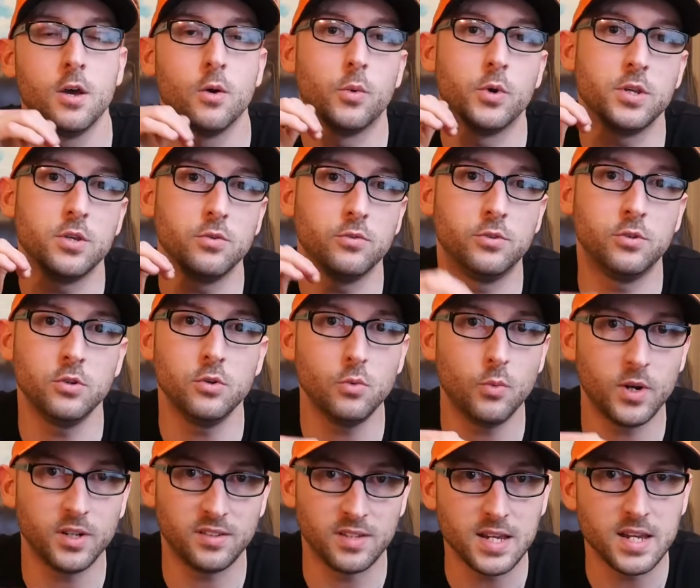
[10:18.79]
When you do
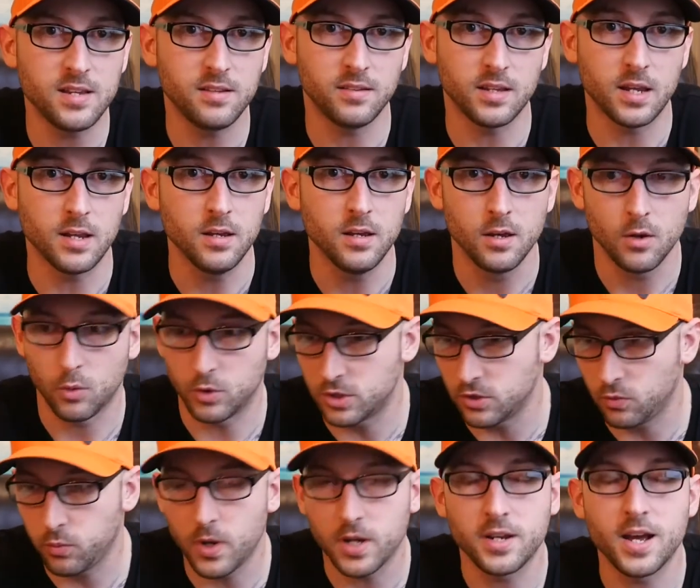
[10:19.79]
what's easy, which
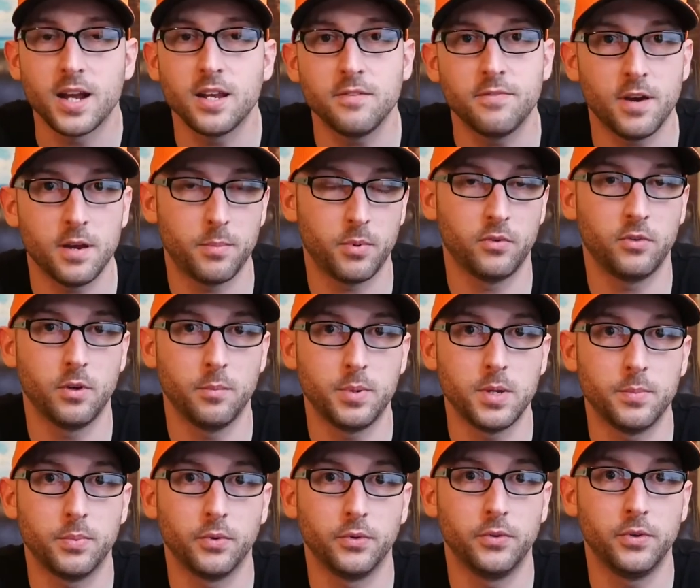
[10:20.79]
is what 95% of
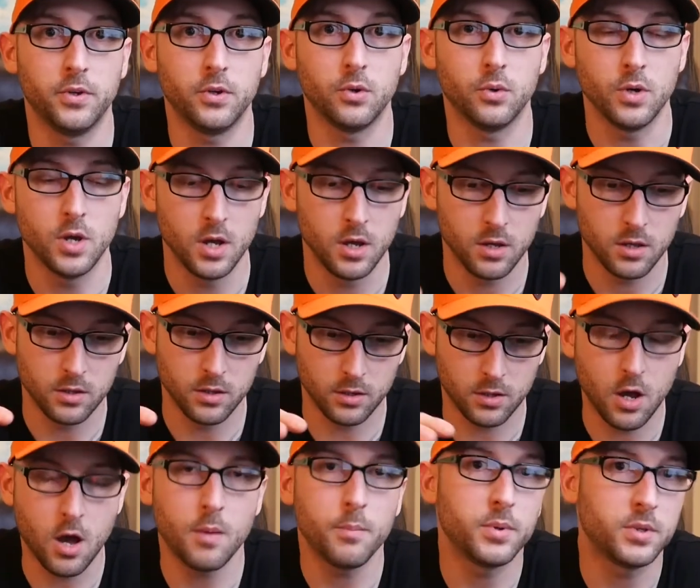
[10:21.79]
people do, the
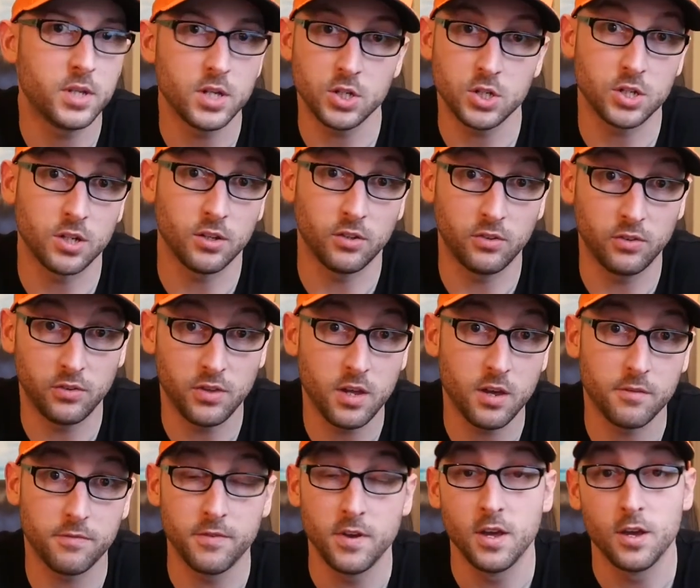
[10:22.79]
competition is
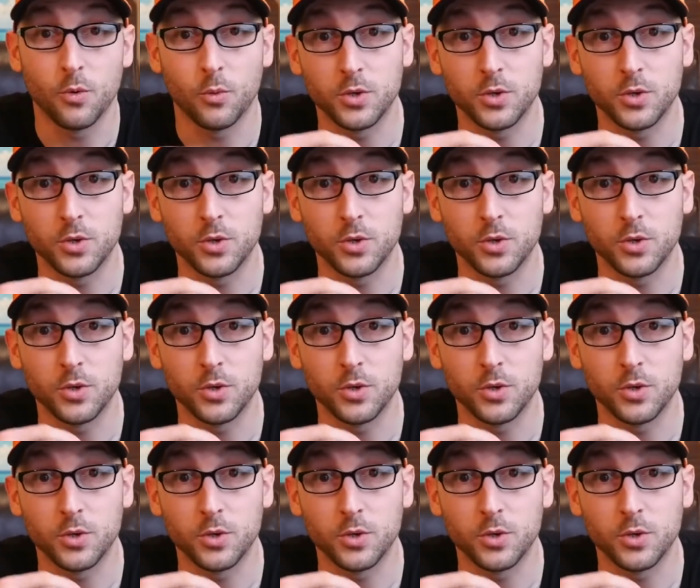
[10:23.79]
stiff.